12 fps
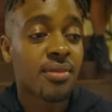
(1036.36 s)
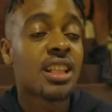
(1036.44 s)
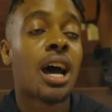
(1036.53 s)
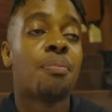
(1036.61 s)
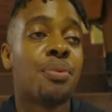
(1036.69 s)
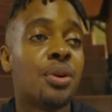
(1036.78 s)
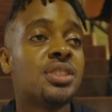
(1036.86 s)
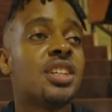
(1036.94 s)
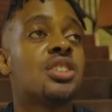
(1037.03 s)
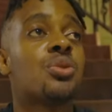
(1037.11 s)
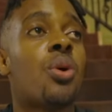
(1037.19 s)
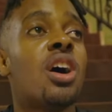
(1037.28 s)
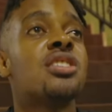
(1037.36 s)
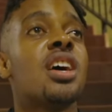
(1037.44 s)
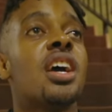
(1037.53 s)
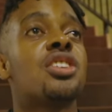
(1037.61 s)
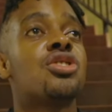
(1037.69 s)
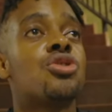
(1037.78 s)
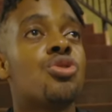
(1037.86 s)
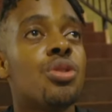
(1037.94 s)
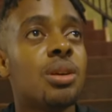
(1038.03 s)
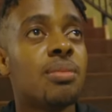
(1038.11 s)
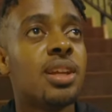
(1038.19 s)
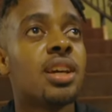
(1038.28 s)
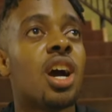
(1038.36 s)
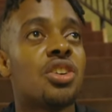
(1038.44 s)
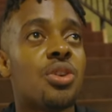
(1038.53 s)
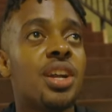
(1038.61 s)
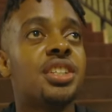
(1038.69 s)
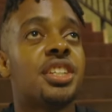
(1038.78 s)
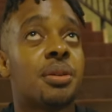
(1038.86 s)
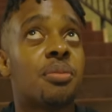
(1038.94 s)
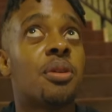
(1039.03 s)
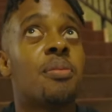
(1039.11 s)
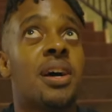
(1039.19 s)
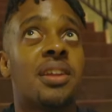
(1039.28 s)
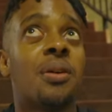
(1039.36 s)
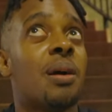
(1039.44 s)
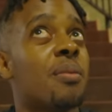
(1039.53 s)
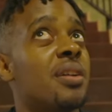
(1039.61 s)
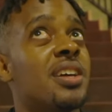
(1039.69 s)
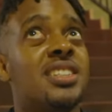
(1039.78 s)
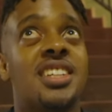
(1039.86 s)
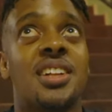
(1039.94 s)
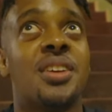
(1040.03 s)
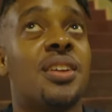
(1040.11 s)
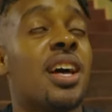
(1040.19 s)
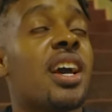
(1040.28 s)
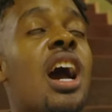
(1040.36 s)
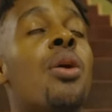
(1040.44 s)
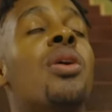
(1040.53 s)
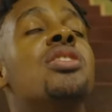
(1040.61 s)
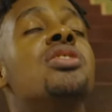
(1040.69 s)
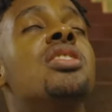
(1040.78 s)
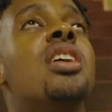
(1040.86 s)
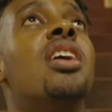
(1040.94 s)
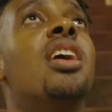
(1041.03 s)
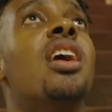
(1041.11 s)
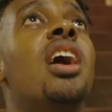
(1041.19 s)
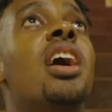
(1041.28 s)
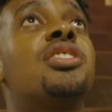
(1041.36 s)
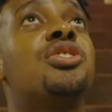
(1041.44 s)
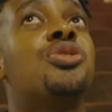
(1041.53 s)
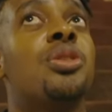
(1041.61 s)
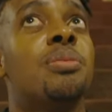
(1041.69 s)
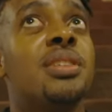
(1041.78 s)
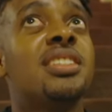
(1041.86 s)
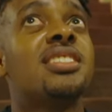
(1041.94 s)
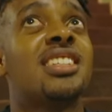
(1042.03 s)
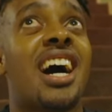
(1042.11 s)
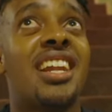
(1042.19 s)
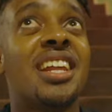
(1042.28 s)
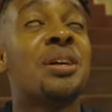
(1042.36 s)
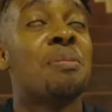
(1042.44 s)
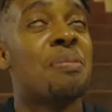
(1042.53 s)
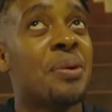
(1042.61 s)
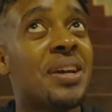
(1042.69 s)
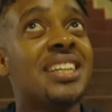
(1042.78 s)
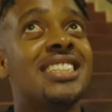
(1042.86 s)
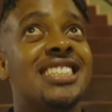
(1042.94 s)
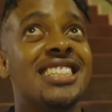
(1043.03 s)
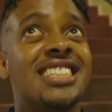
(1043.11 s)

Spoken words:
That process was extremely gut-wrenching, bro, by the way. I'm gonna tell you, like, I was extremely sad at the point.